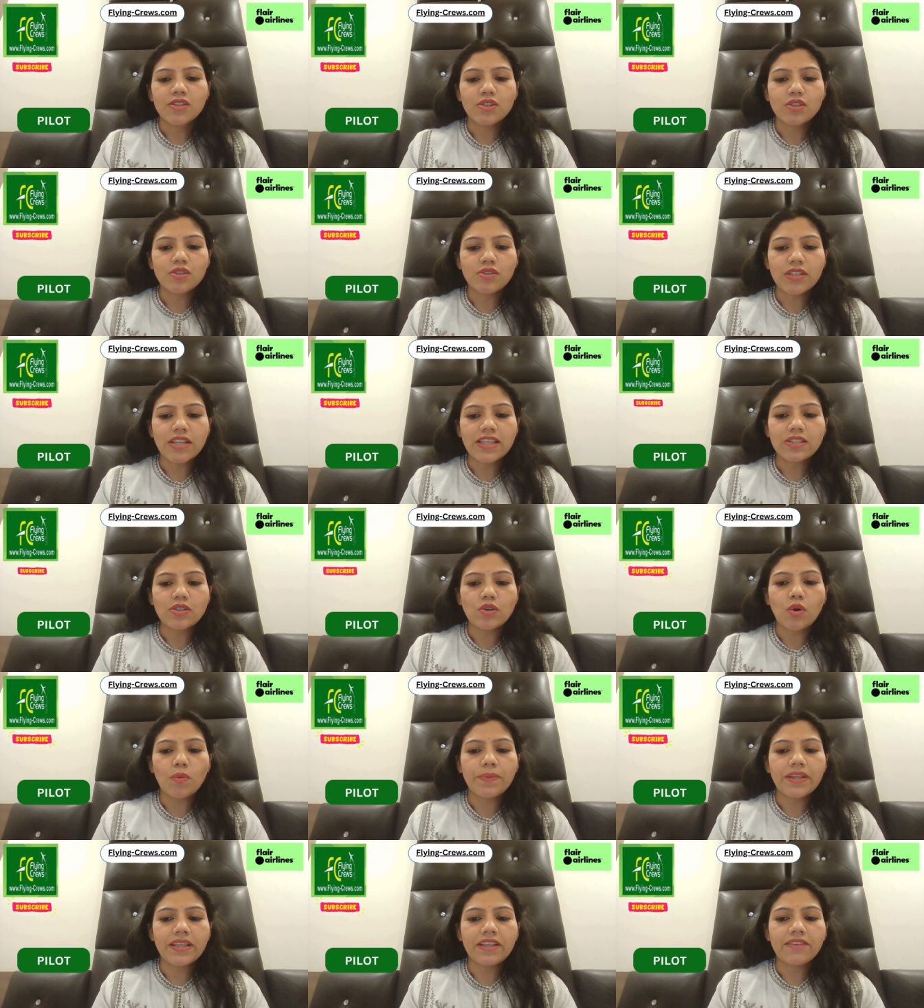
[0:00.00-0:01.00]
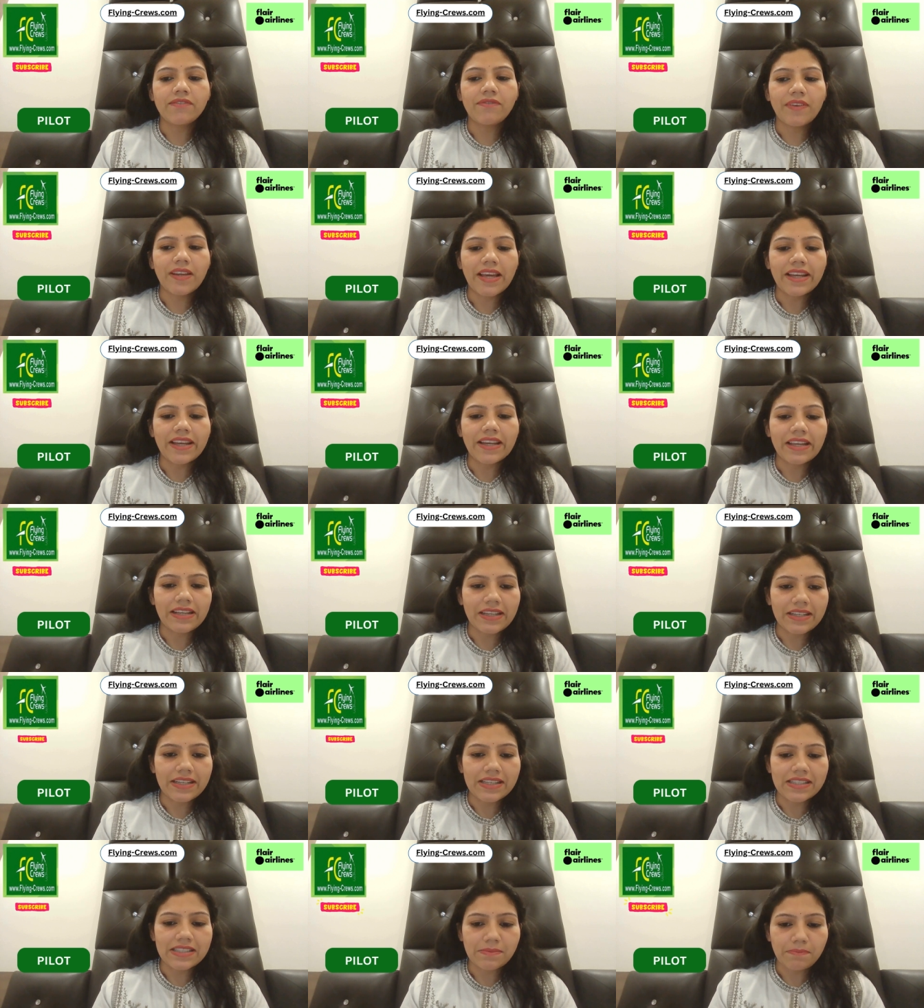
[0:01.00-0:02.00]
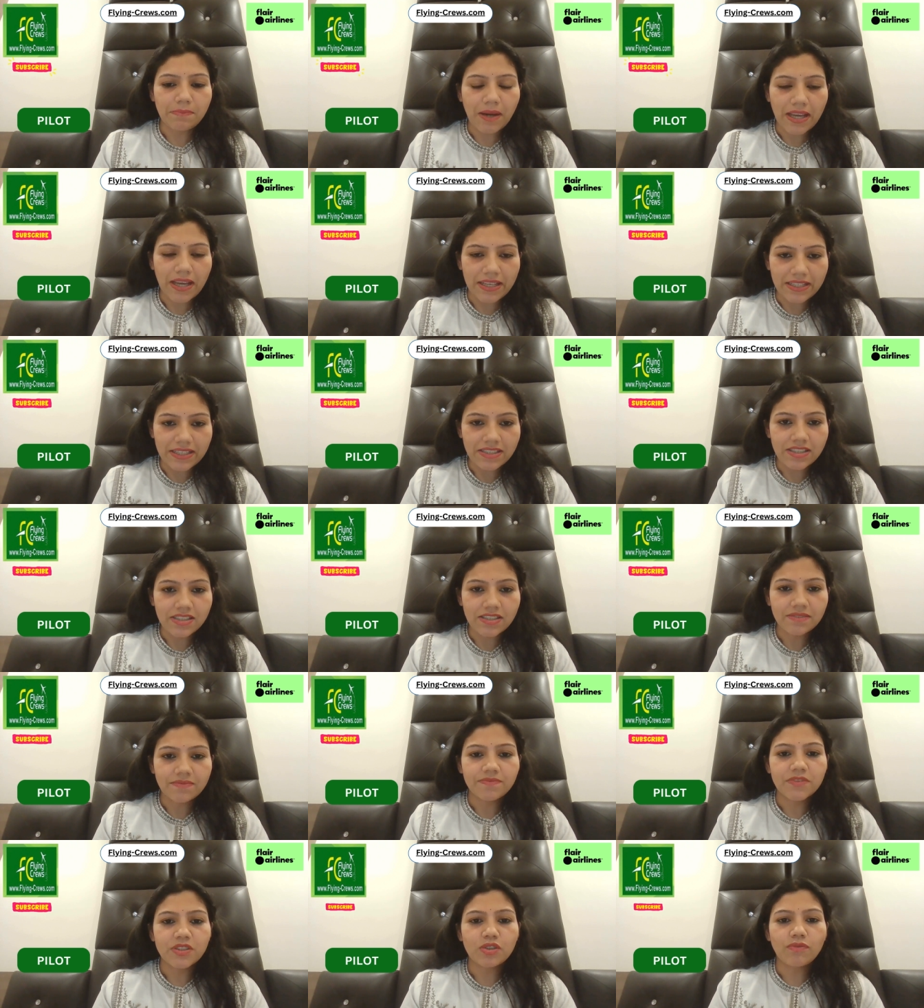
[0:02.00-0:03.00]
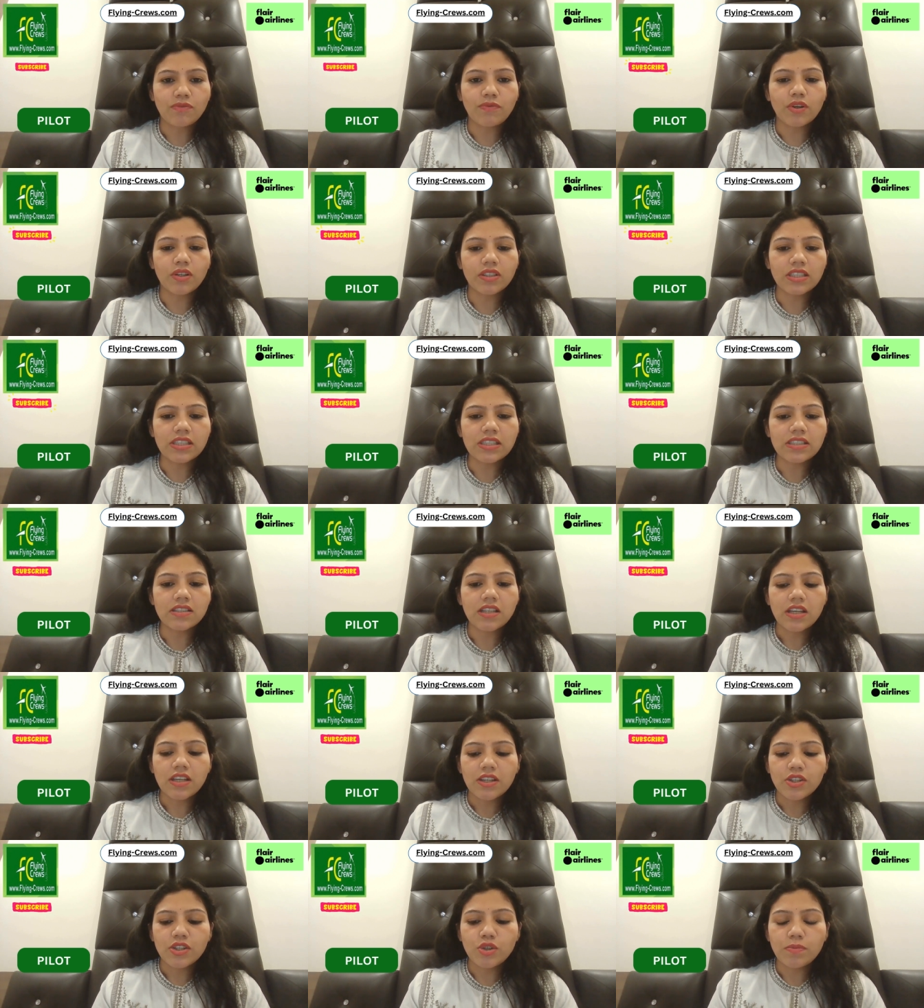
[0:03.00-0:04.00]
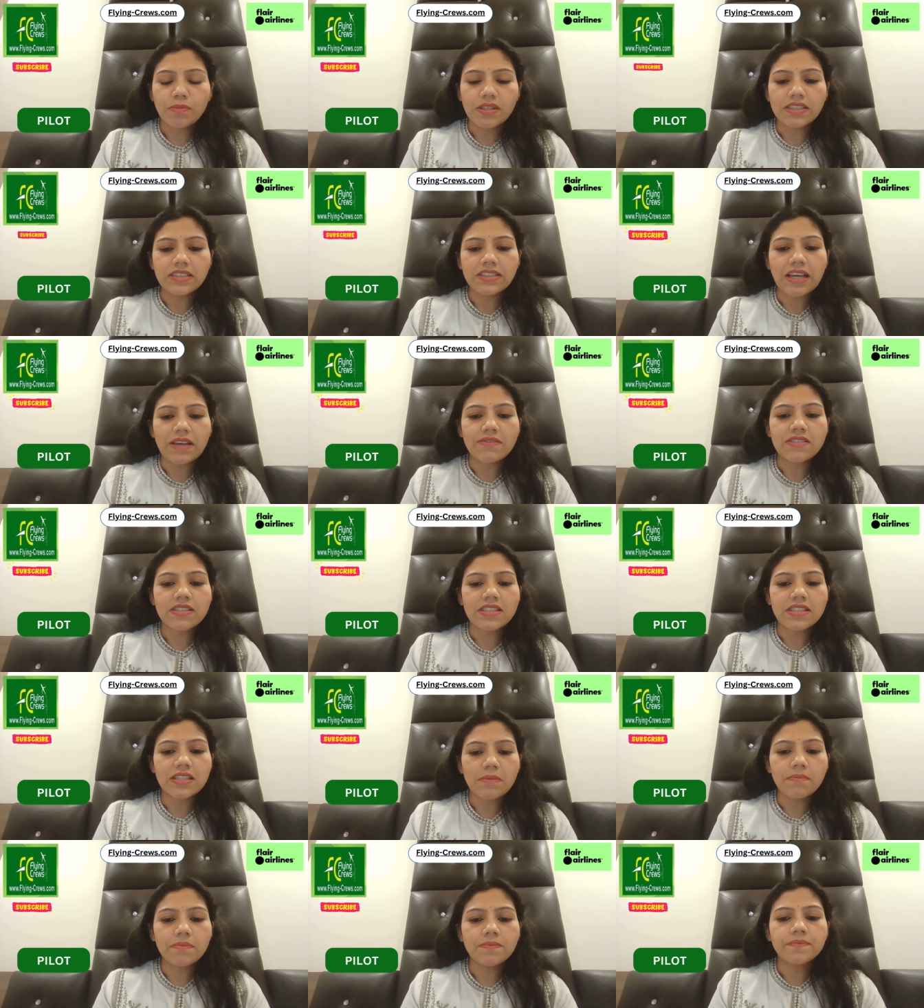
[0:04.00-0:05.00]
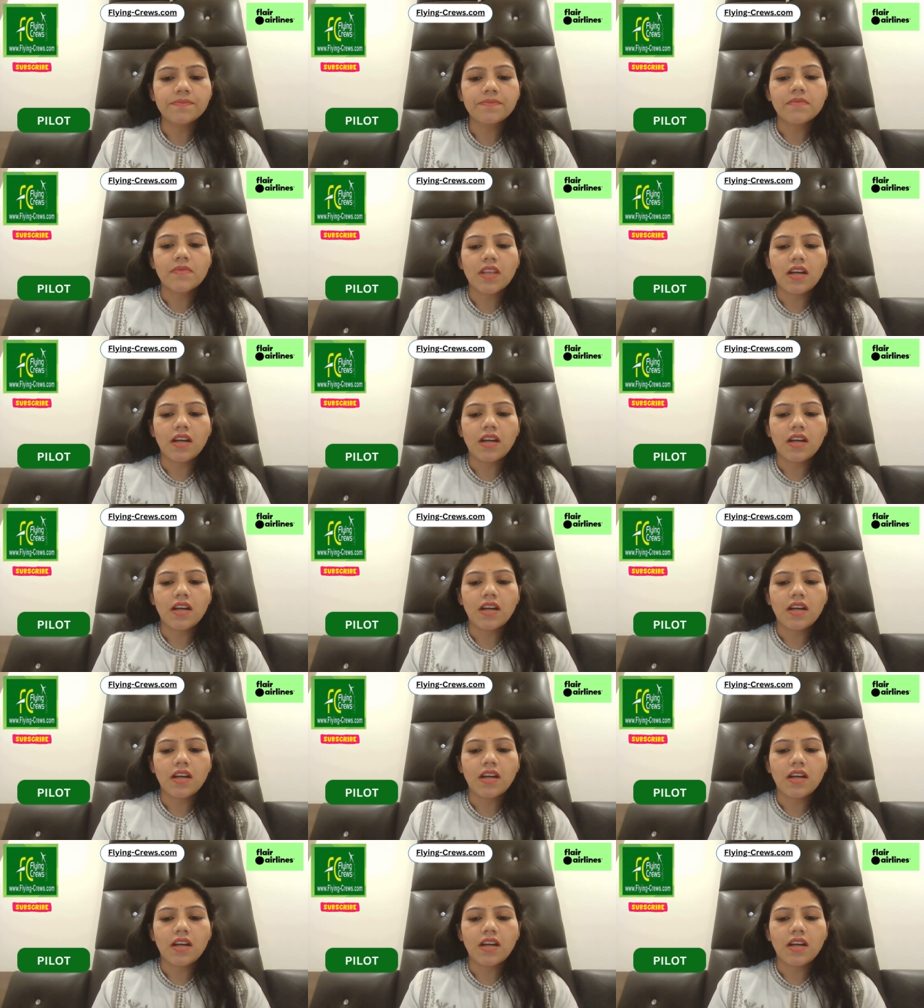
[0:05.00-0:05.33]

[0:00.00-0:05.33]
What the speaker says: So today's opening in Flair Airline as a pilot. So for this, you must have some